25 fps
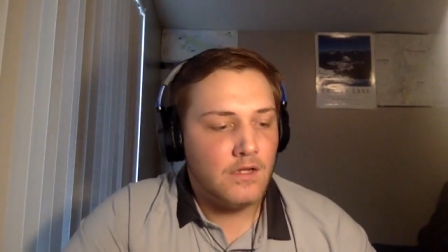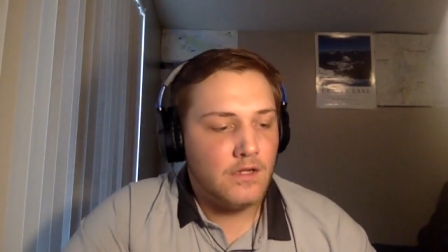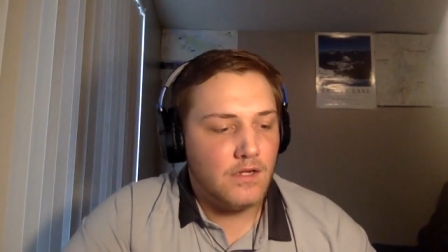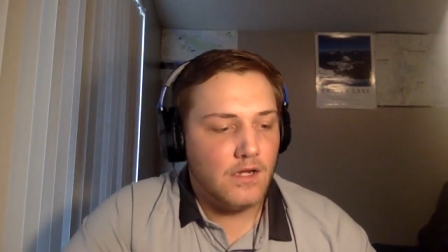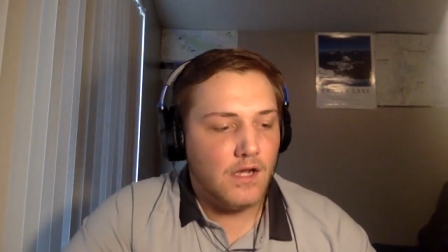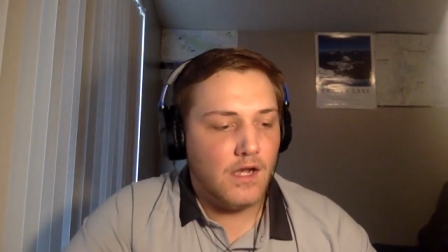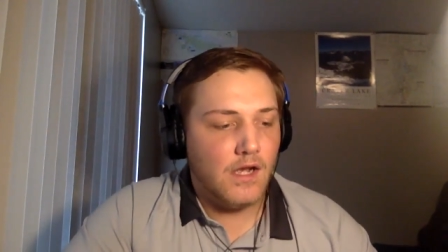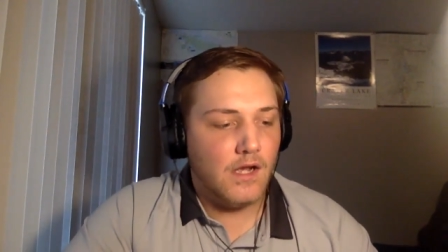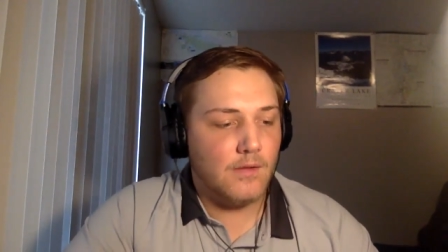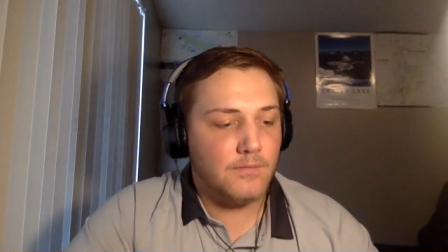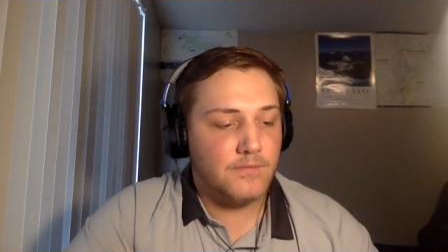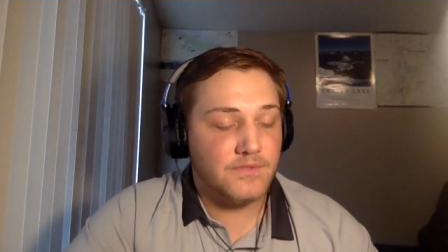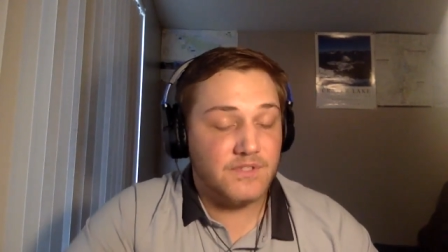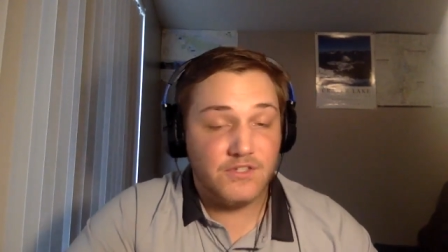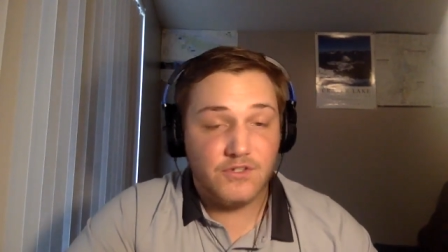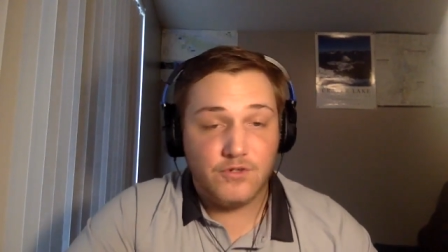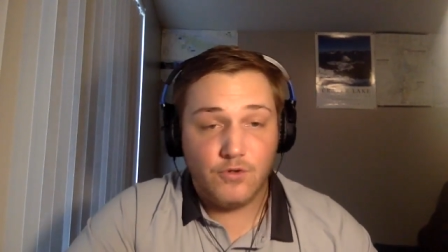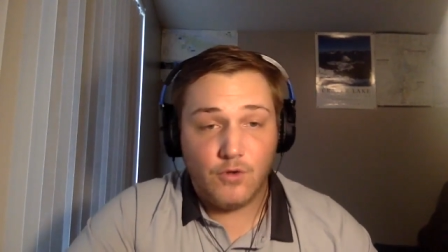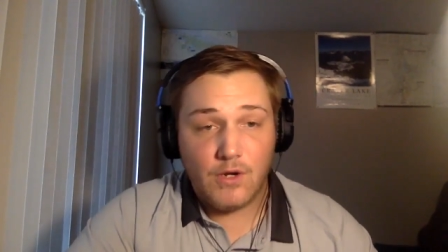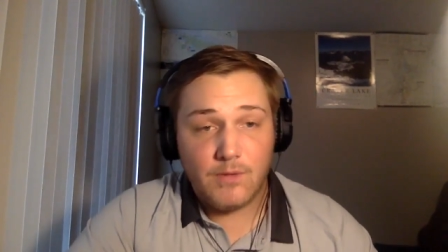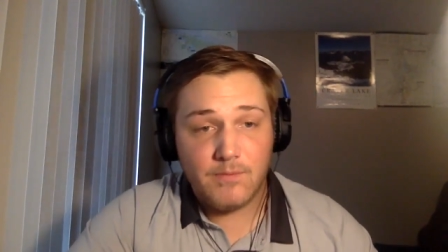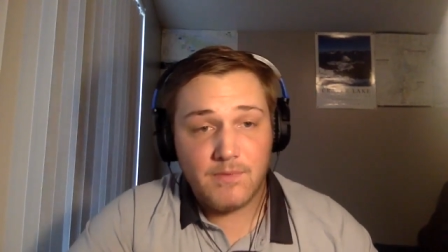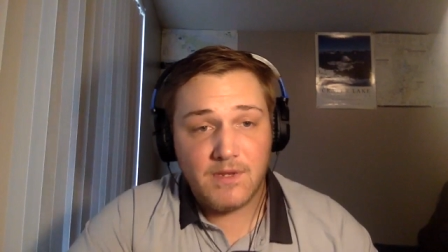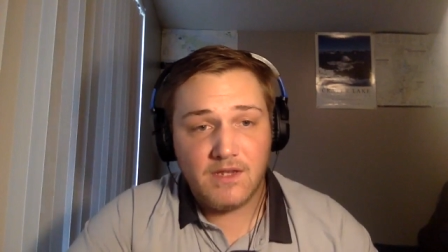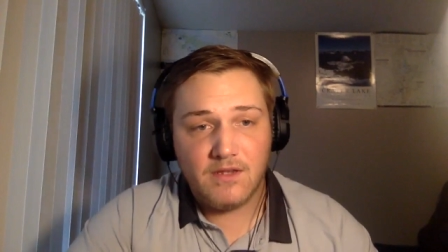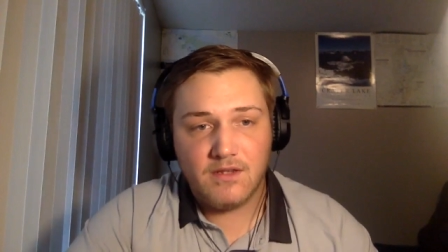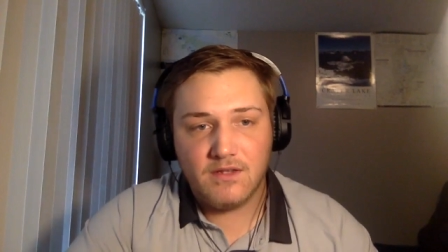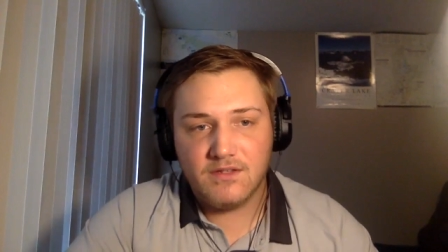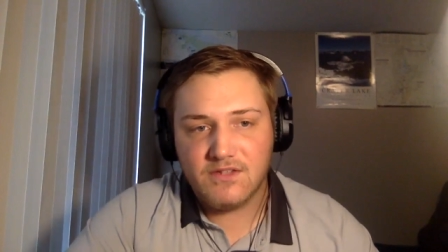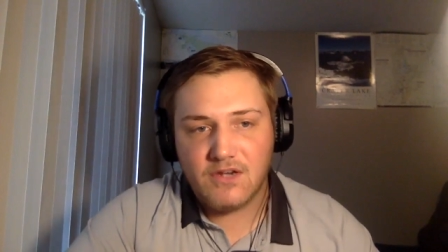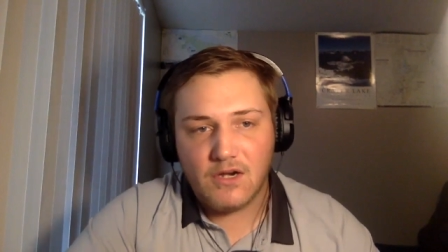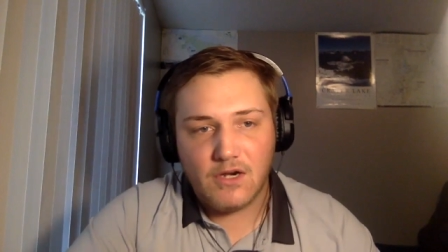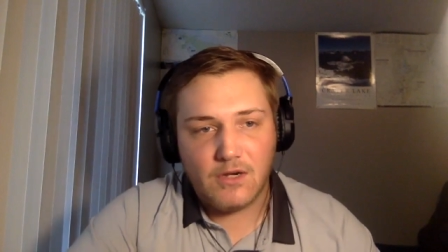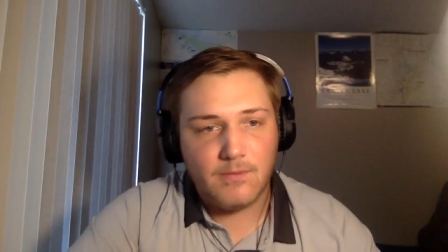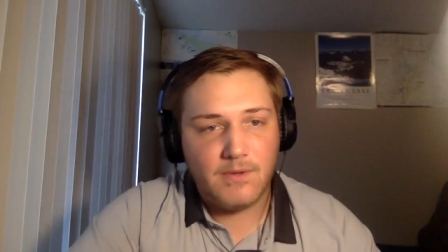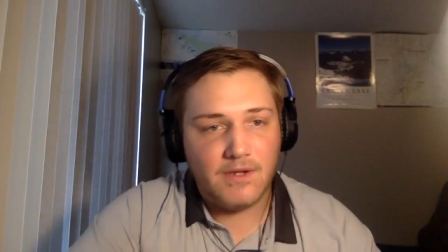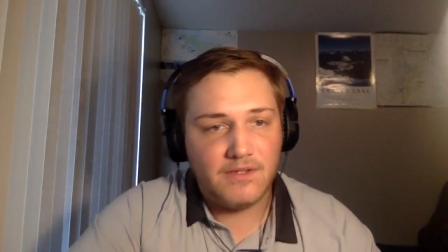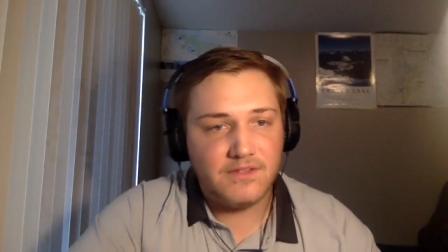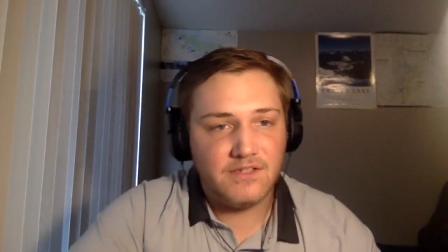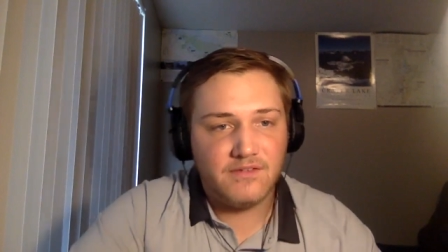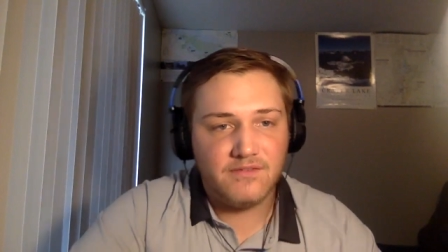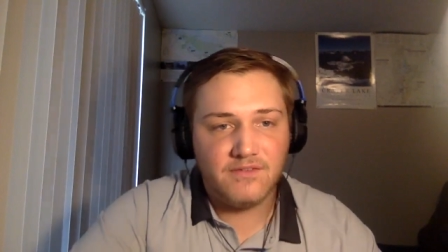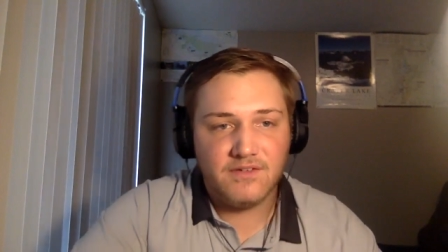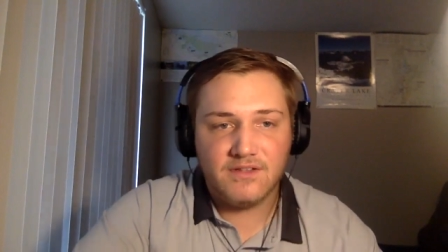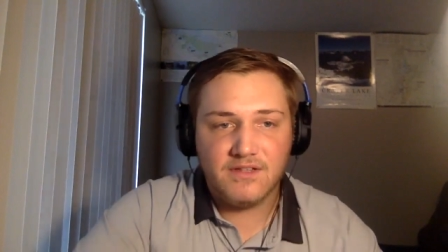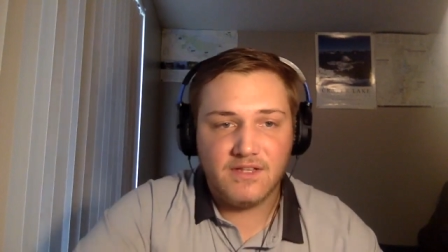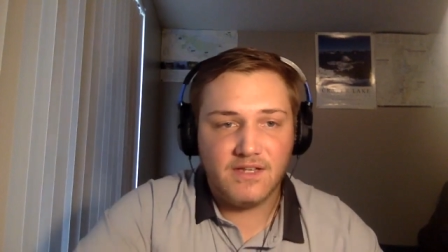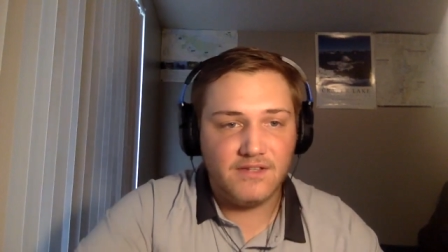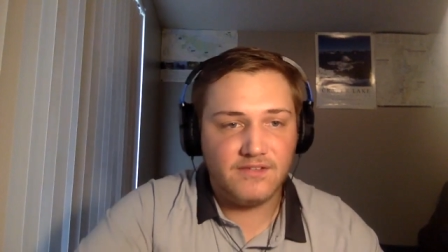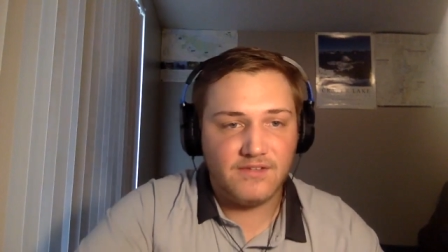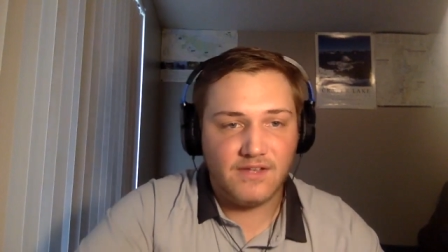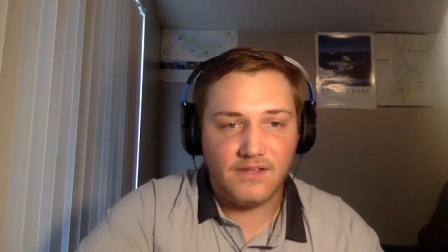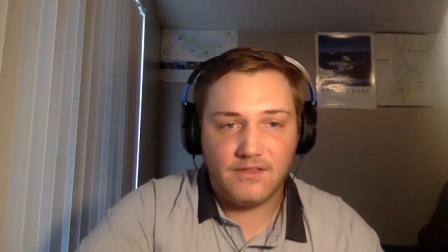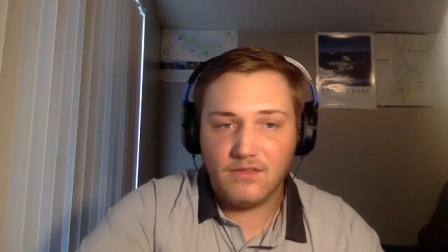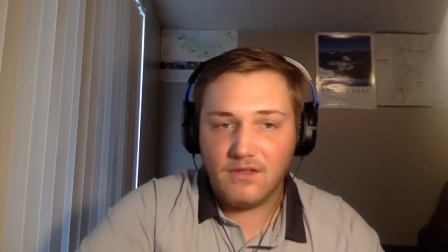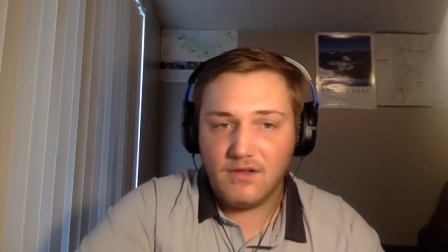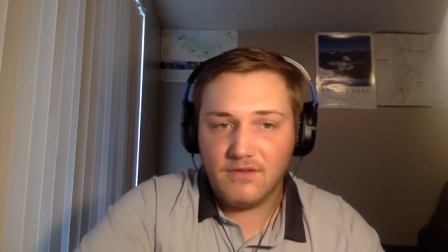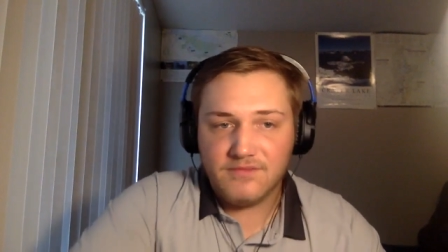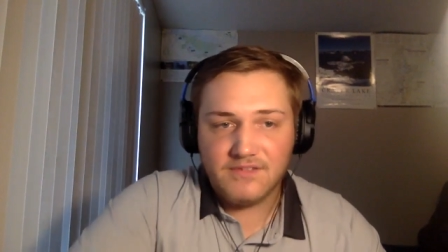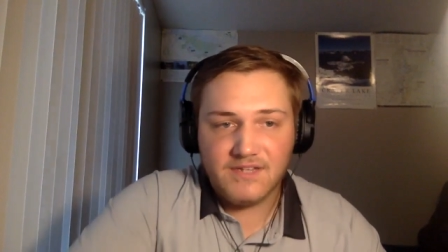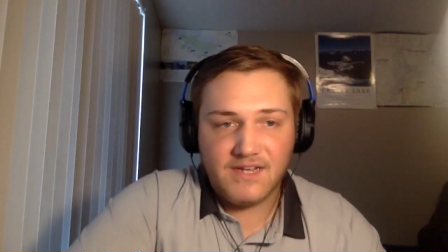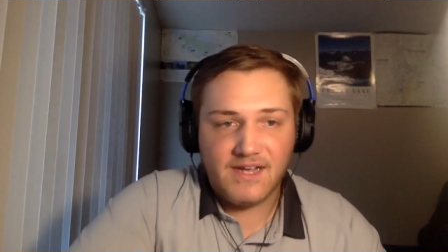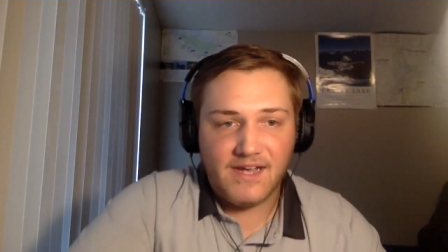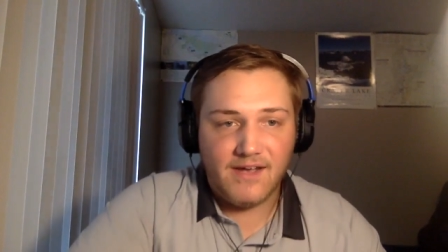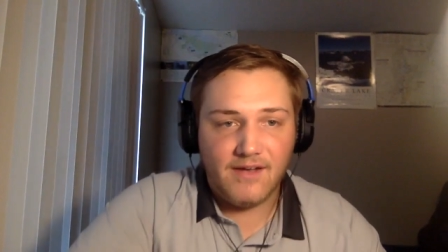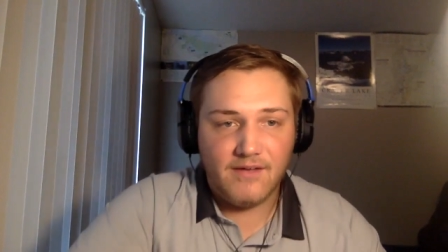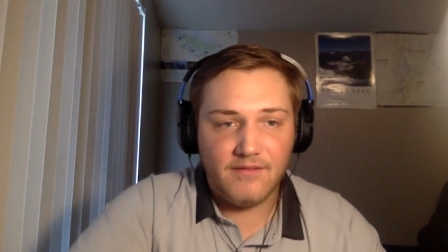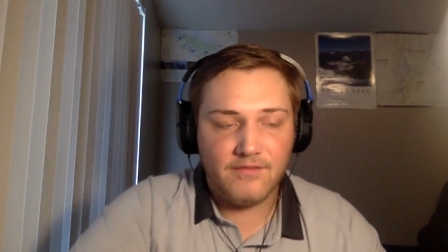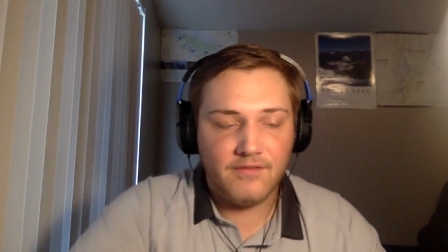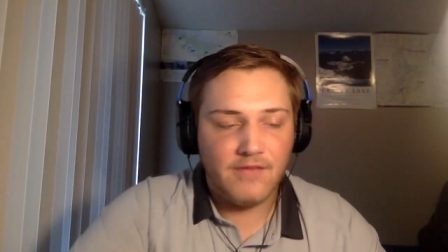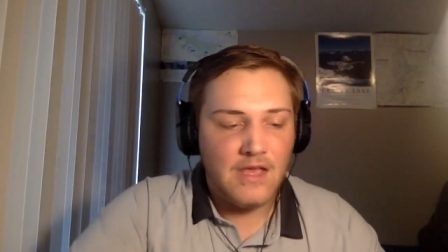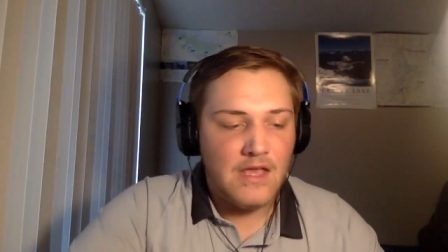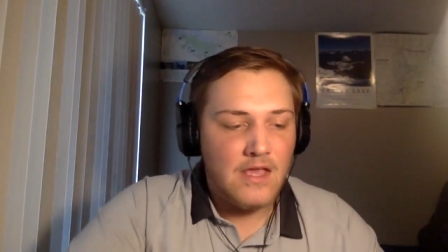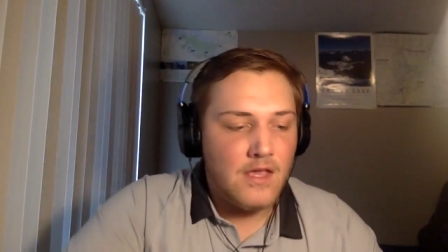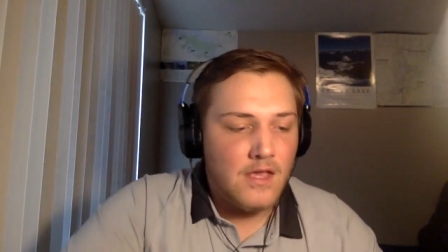to join me and talk about different things, I'd love to have